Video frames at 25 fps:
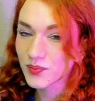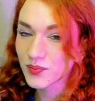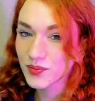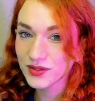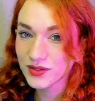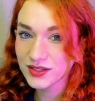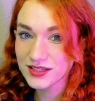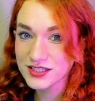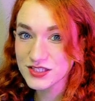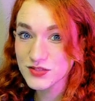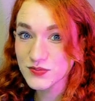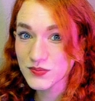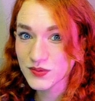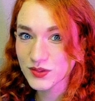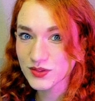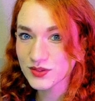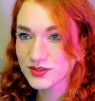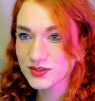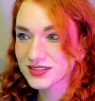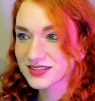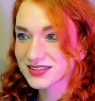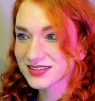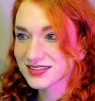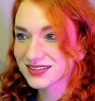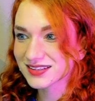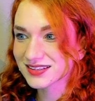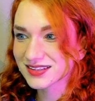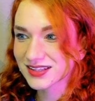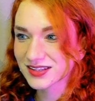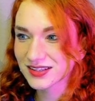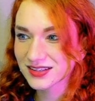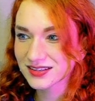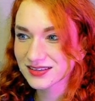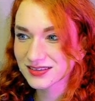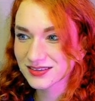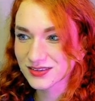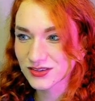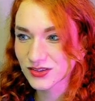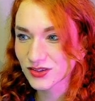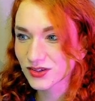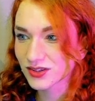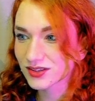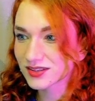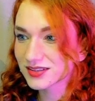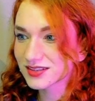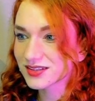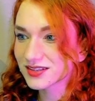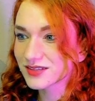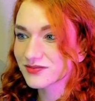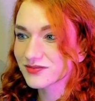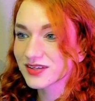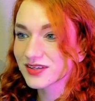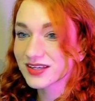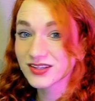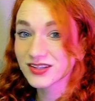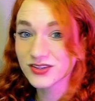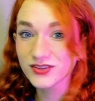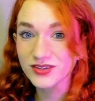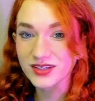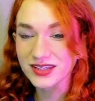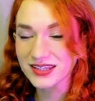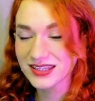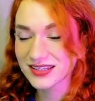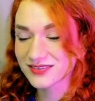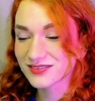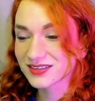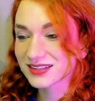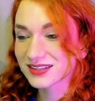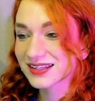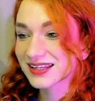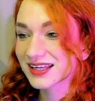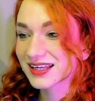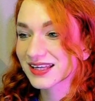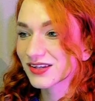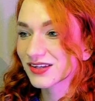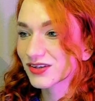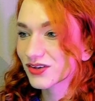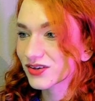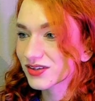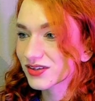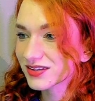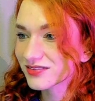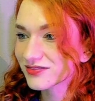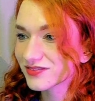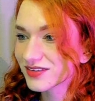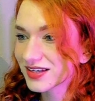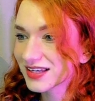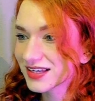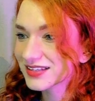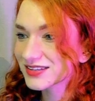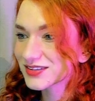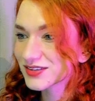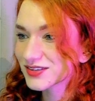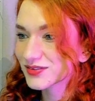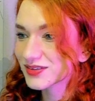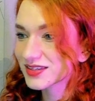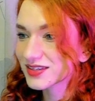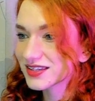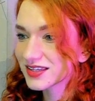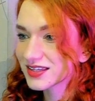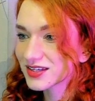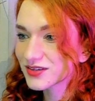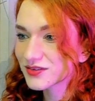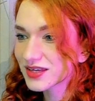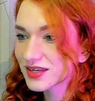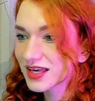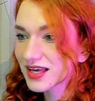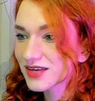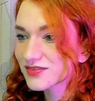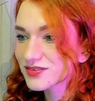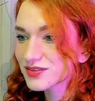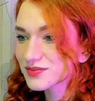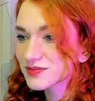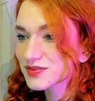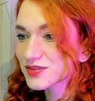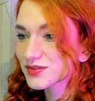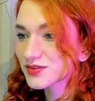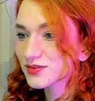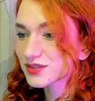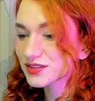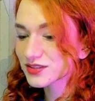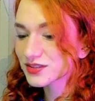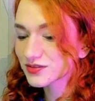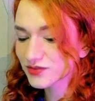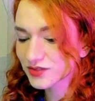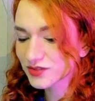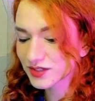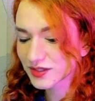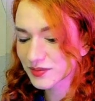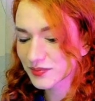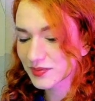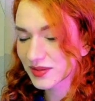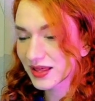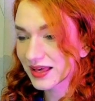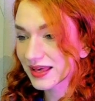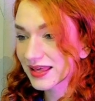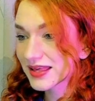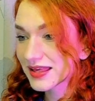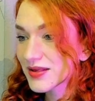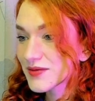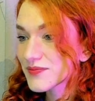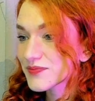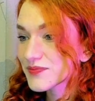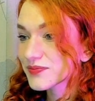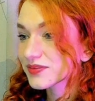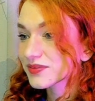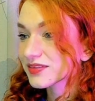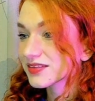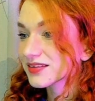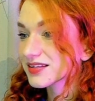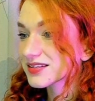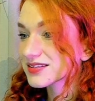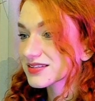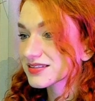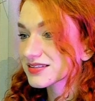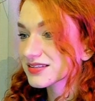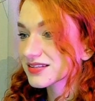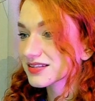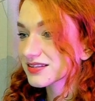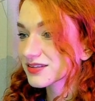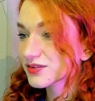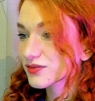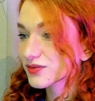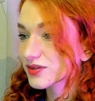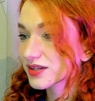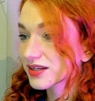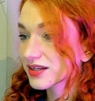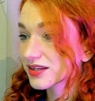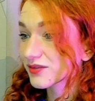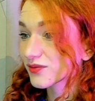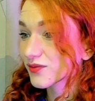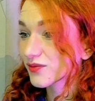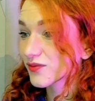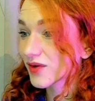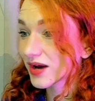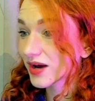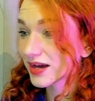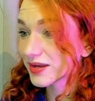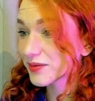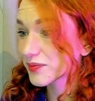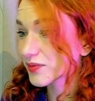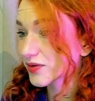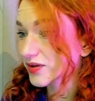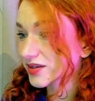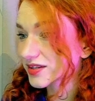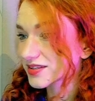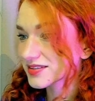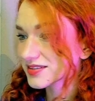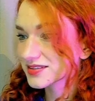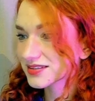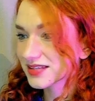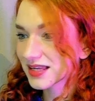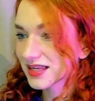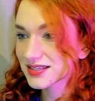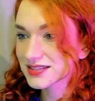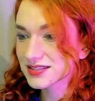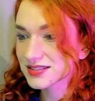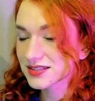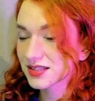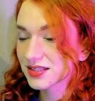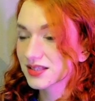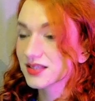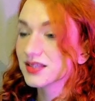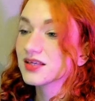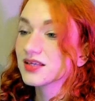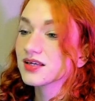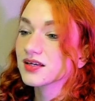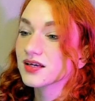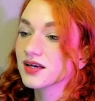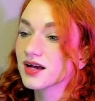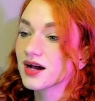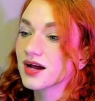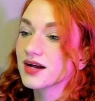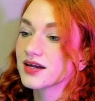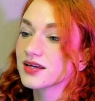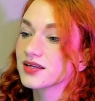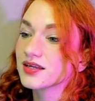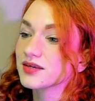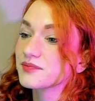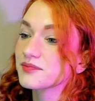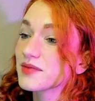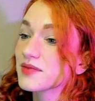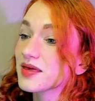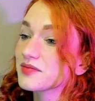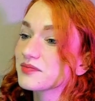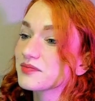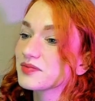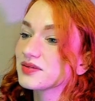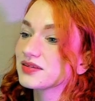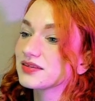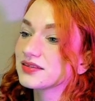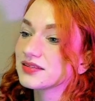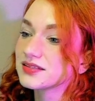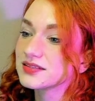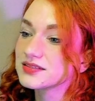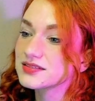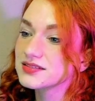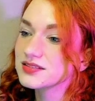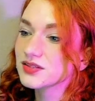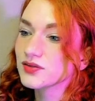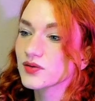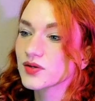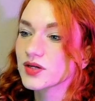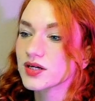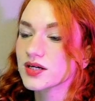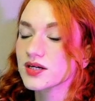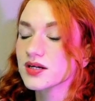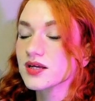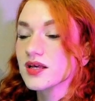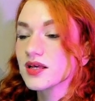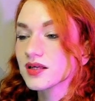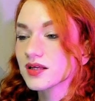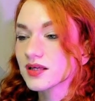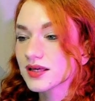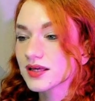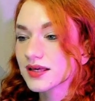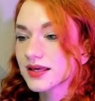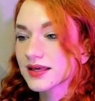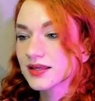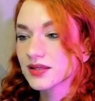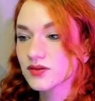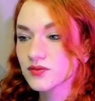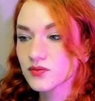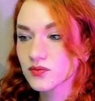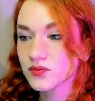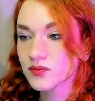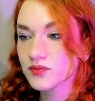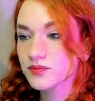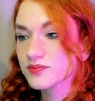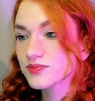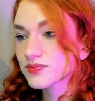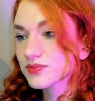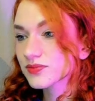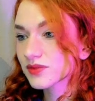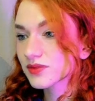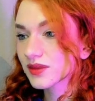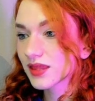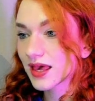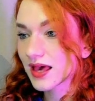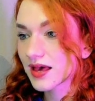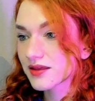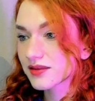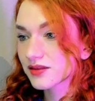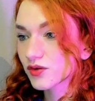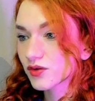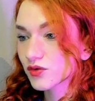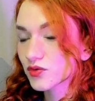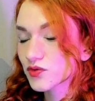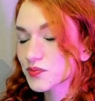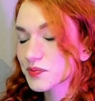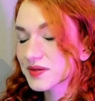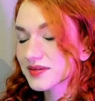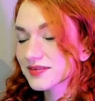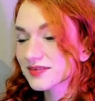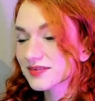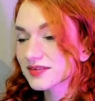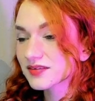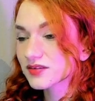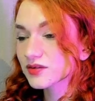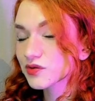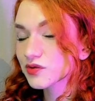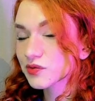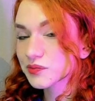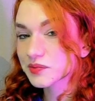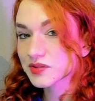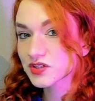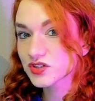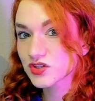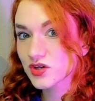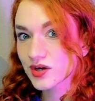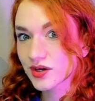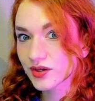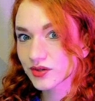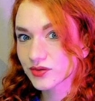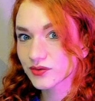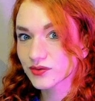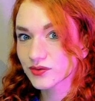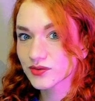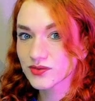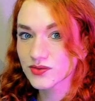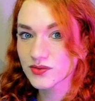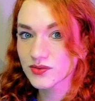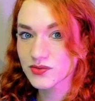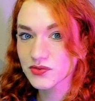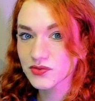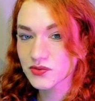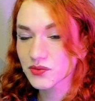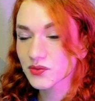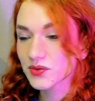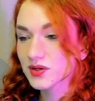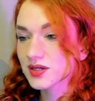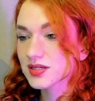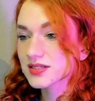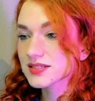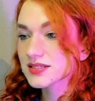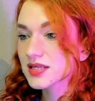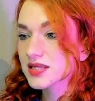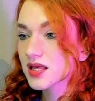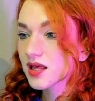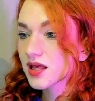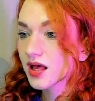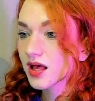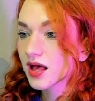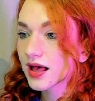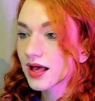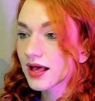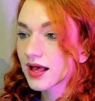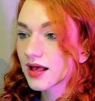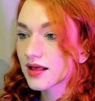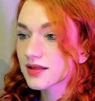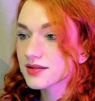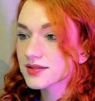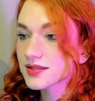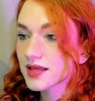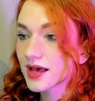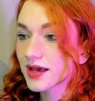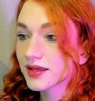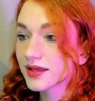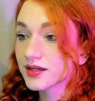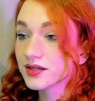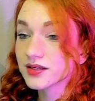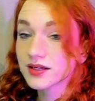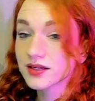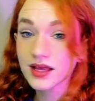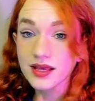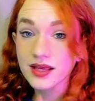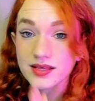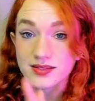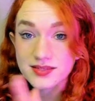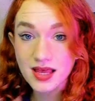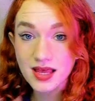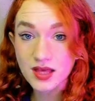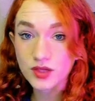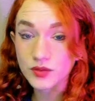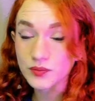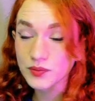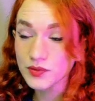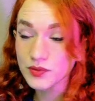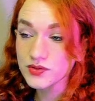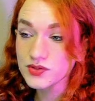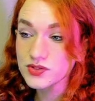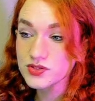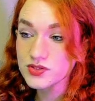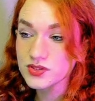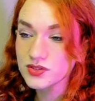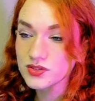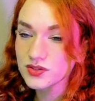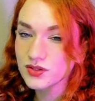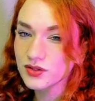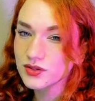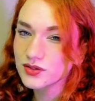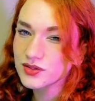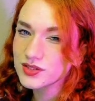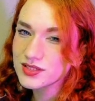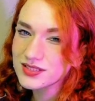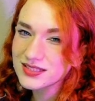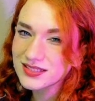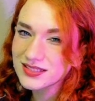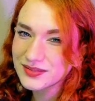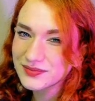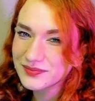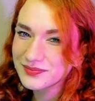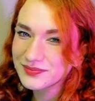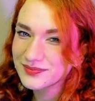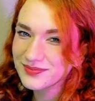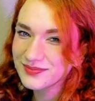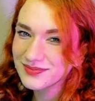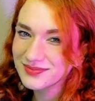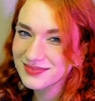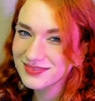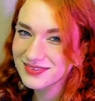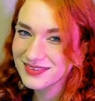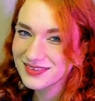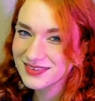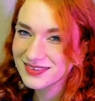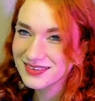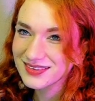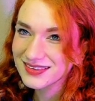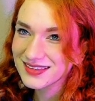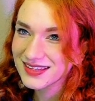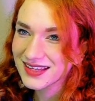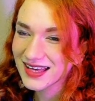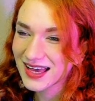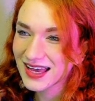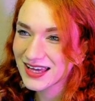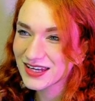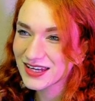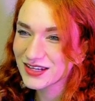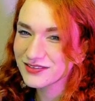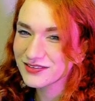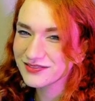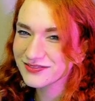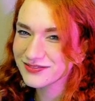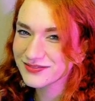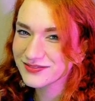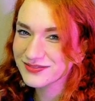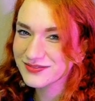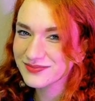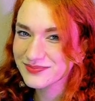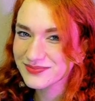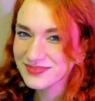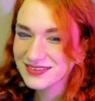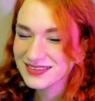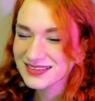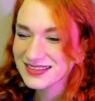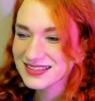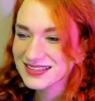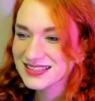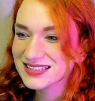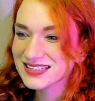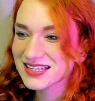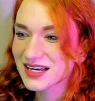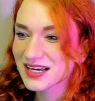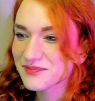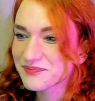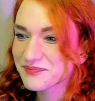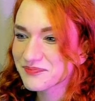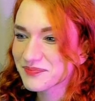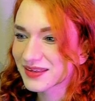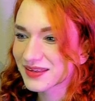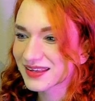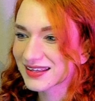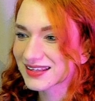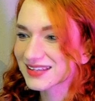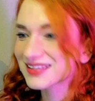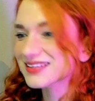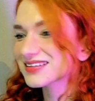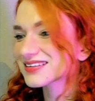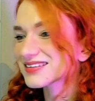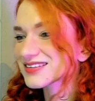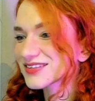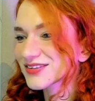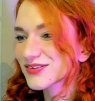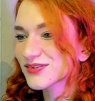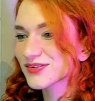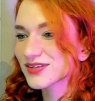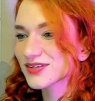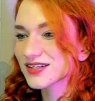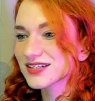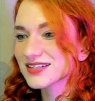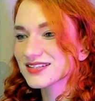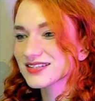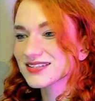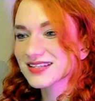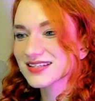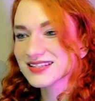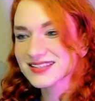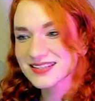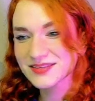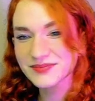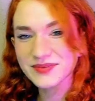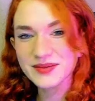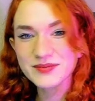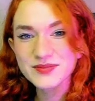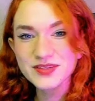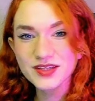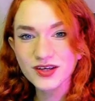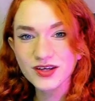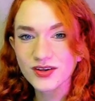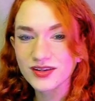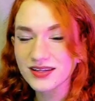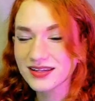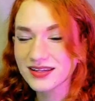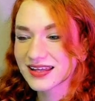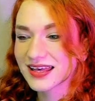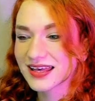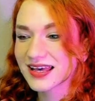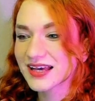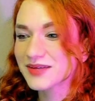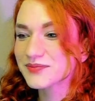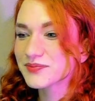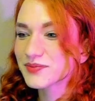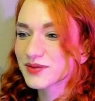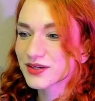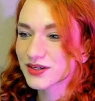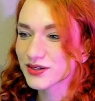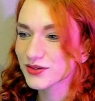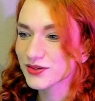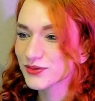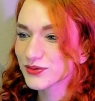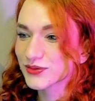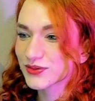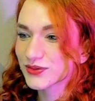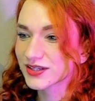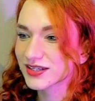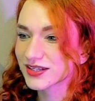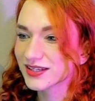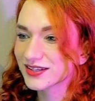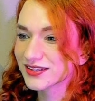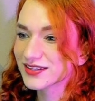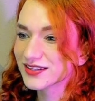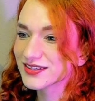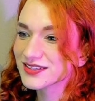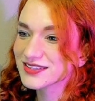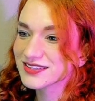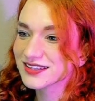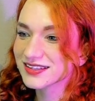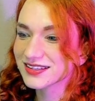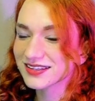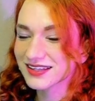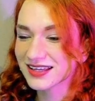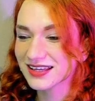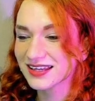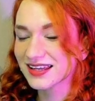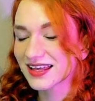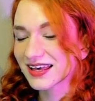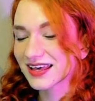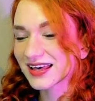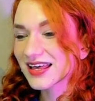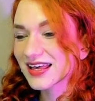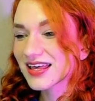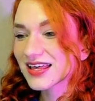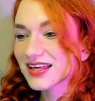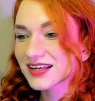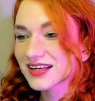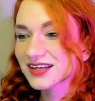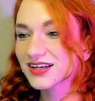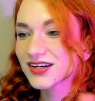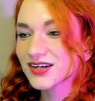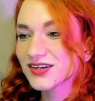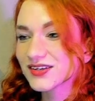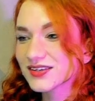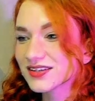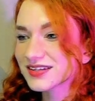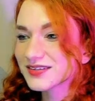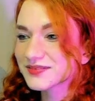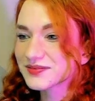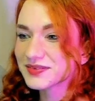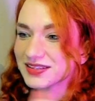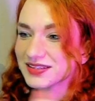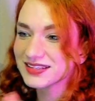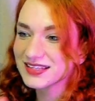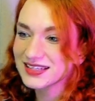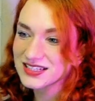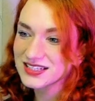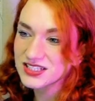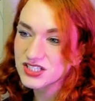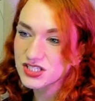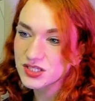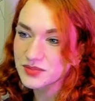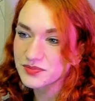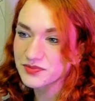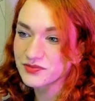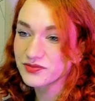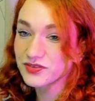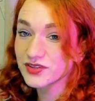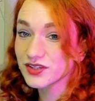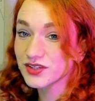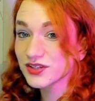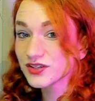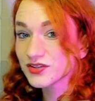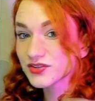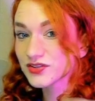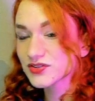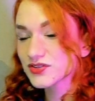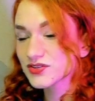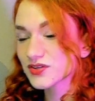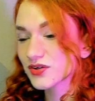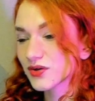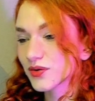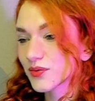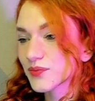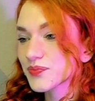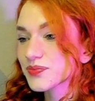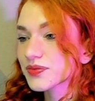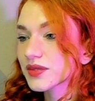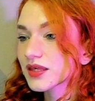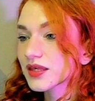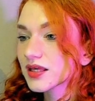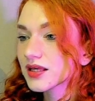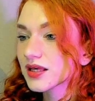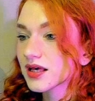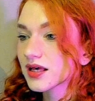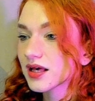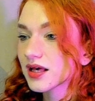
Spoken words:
opponent's pawns don't defend or even cannot defend. So here we have some squares for the black. This is the square that the white pawn is nicely guarding. Maybe this square. And yeah, those pieces could be trying to use those squares as either nice outposts or some kind of jumping squares. I sometimes call it like a parkour, you know, so you can like go there but then jump further, so